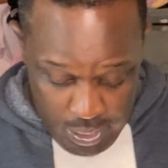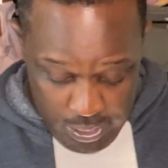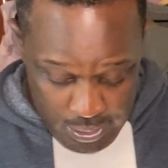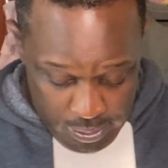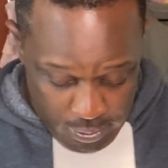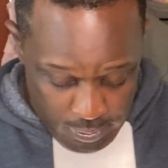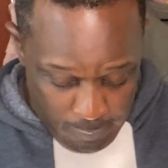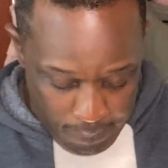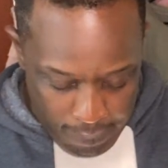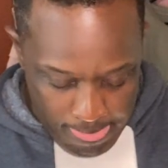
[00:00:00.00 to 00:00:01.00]
And
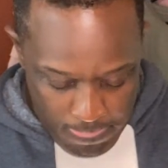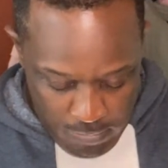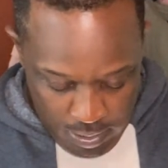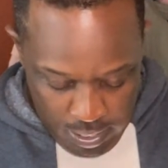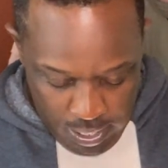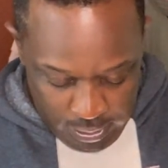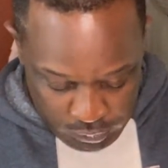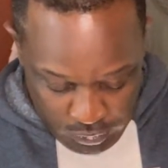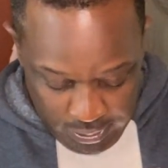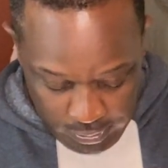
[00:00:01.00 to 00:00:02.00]
I'll
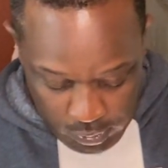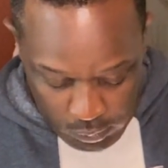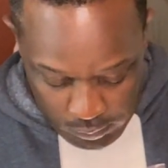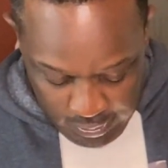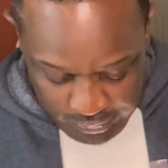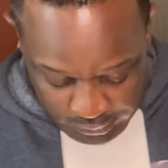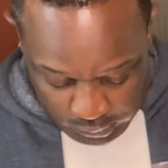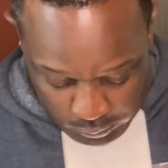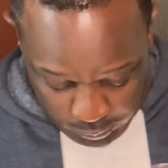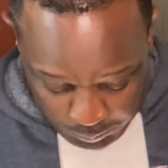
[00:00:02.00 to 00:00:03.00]
try to go as
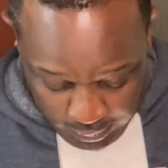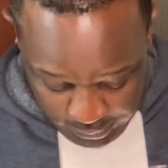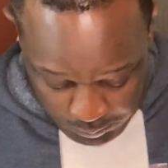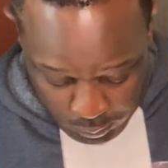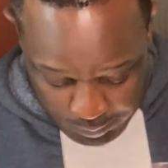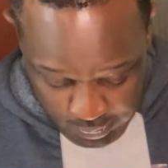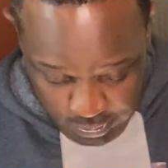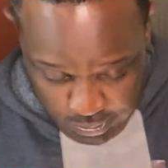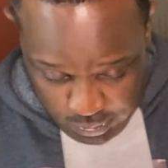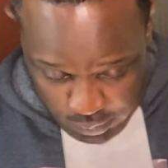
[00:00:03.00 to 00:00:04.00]
slow as possible, but